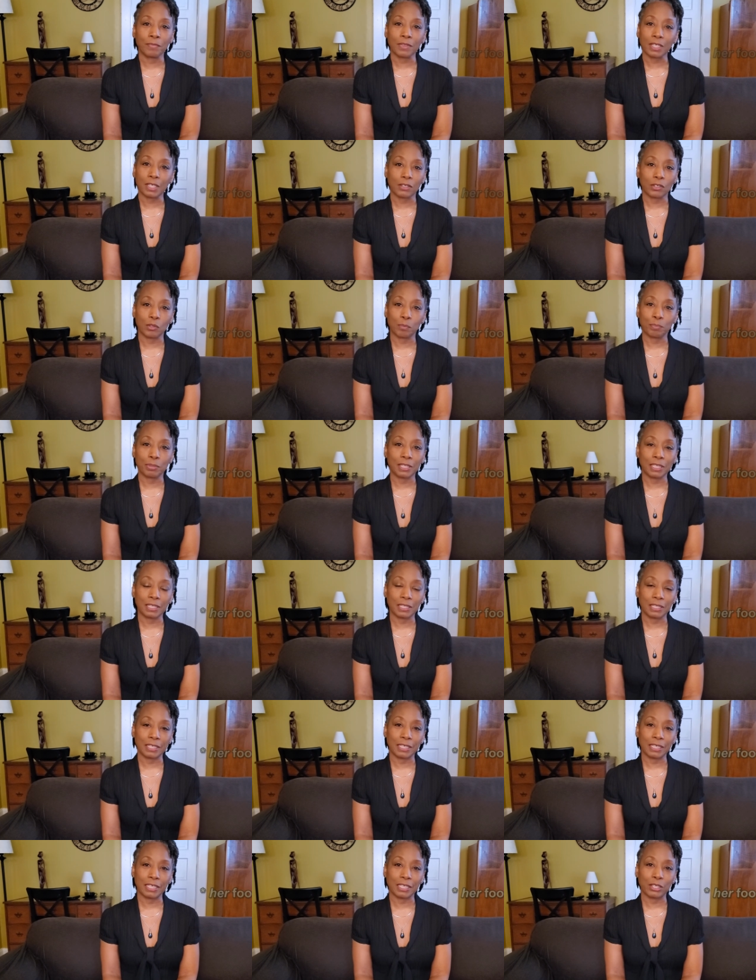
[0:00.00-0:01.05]
and
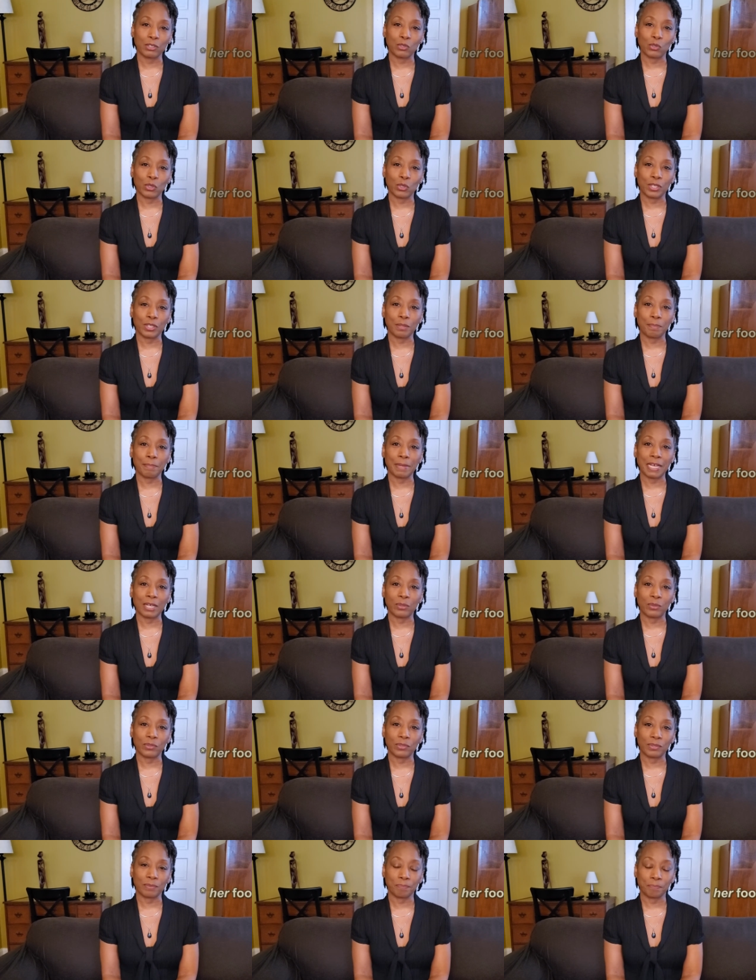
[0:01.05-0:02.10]
completely ignored the
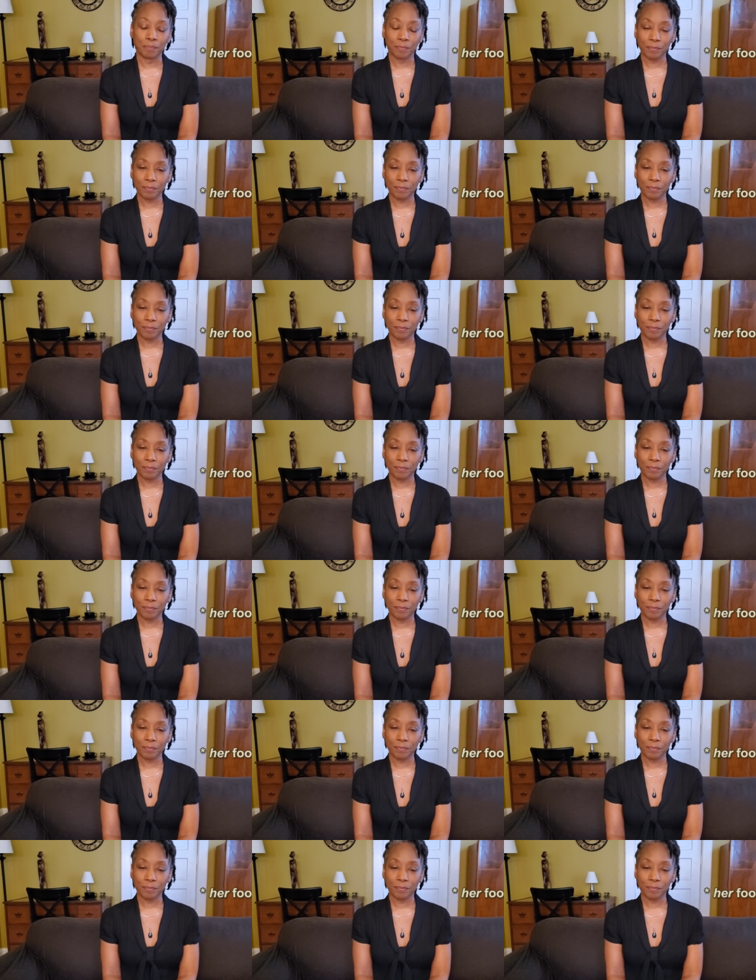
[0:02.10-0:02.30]
mouse.